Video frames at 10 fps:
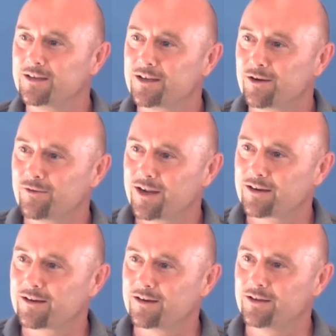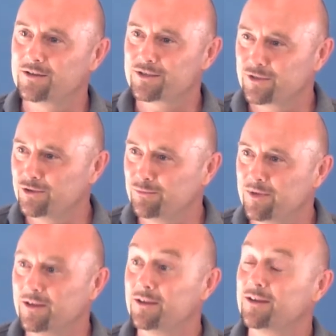directly to
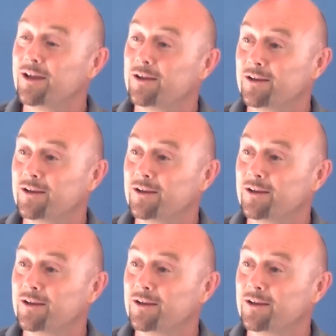me and,